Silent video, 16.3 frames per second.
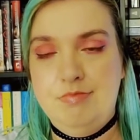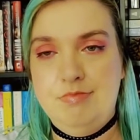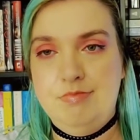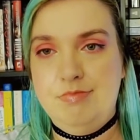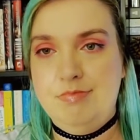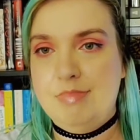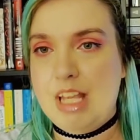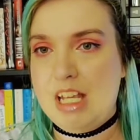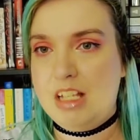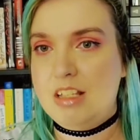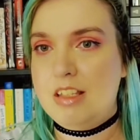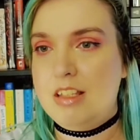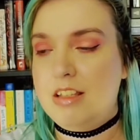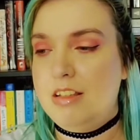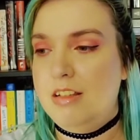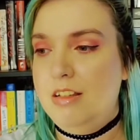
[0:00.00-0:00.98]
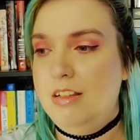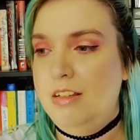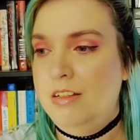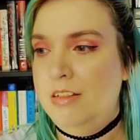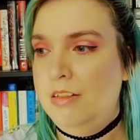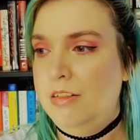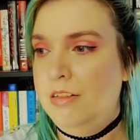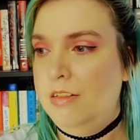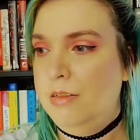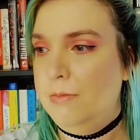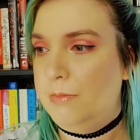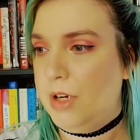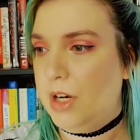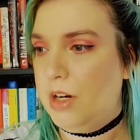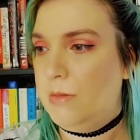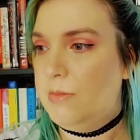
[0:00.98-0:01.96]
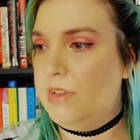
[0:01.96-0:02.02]
thanks,
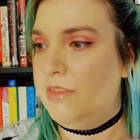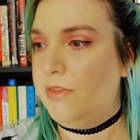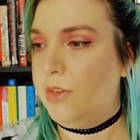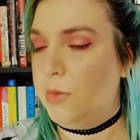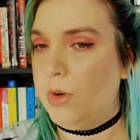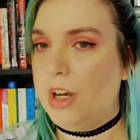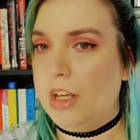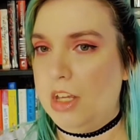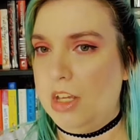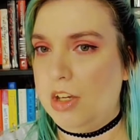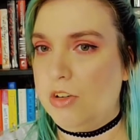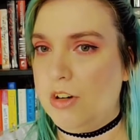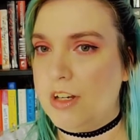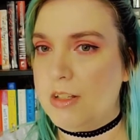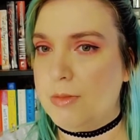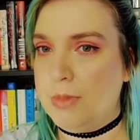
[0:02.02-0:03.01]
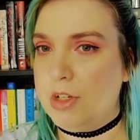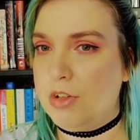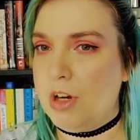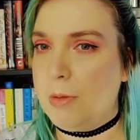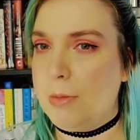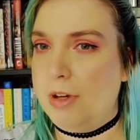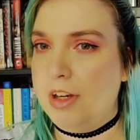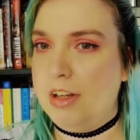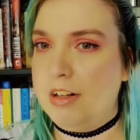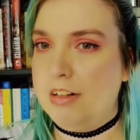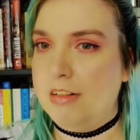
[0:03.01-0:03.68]
Barbs, for walking across my tripod.